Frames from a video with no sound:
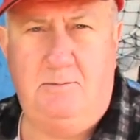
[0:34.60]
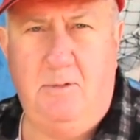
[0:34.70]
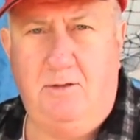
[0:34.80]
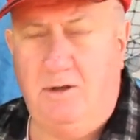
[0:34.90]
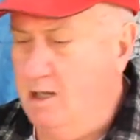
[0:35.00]

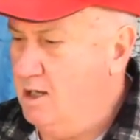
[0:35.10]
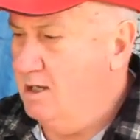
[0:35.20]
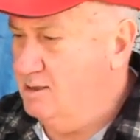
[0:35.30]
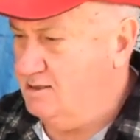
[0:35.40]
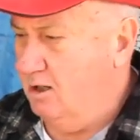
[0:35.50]
method.
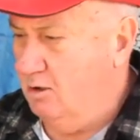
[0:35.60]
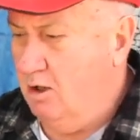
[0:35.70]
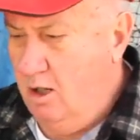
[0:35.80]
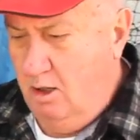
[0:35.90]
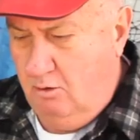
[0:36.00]
So
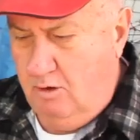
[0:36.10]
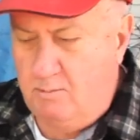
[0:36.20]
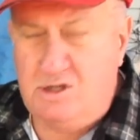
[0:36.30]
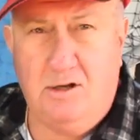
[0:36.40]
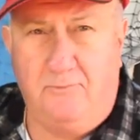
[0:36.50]
grab
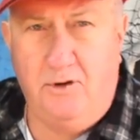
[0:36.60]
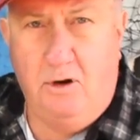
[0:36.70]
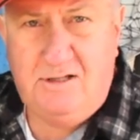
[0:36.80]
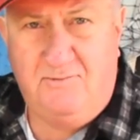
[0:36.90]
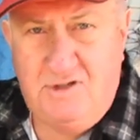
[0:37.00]
yourself a
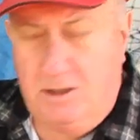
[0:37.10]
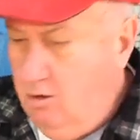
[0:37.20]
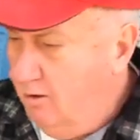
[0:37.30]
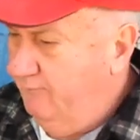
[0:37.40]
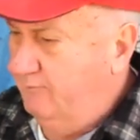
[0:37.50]
nice fishing
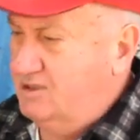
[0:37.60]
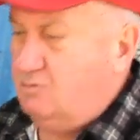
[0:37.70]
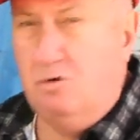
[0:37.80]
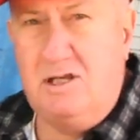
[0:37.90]
knife, it's really